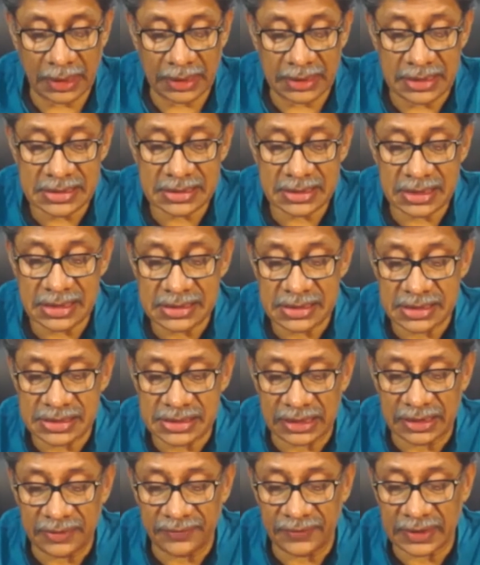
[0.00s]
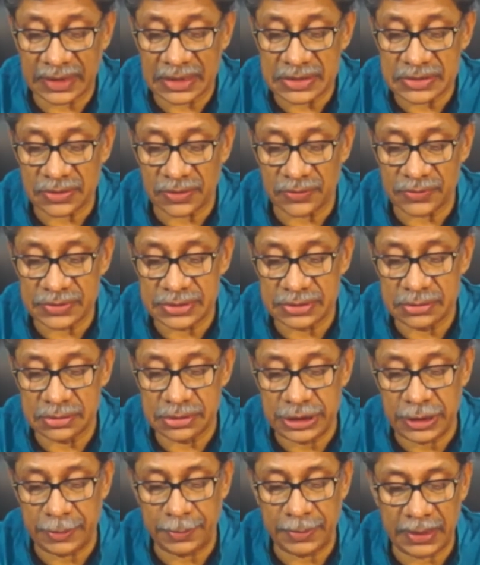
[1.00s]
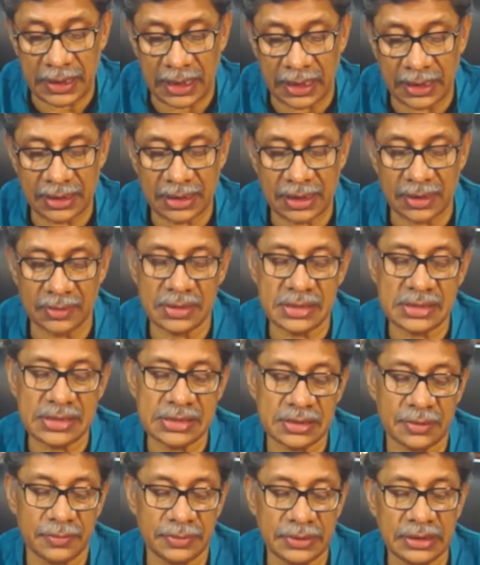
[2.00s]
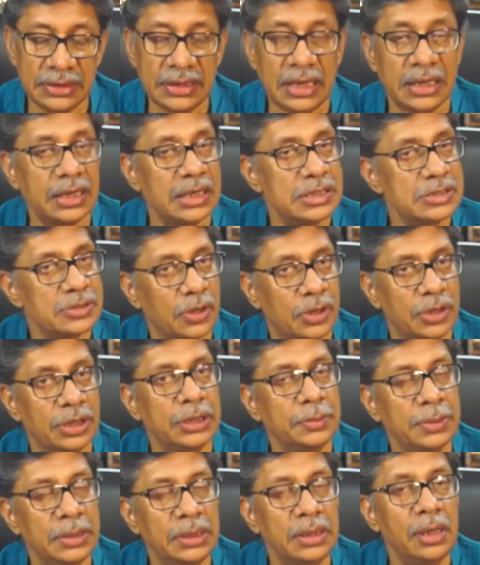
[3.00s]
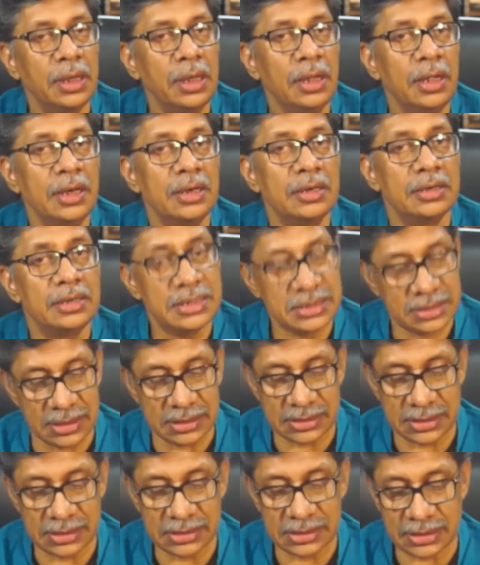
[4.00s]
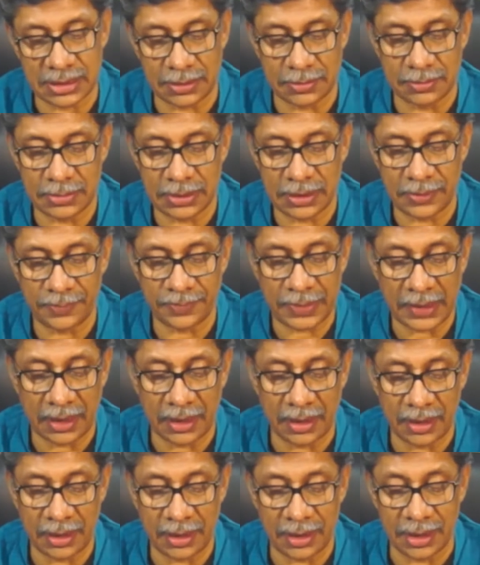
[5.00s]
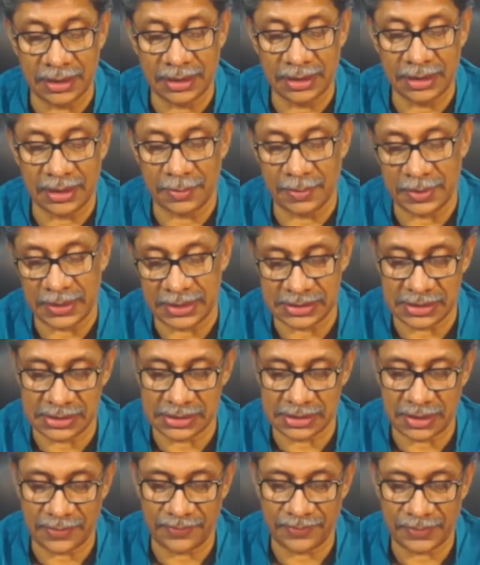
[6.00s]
Discuss the significance of GPI. Now, this is something that has already been discussed in some earlier places.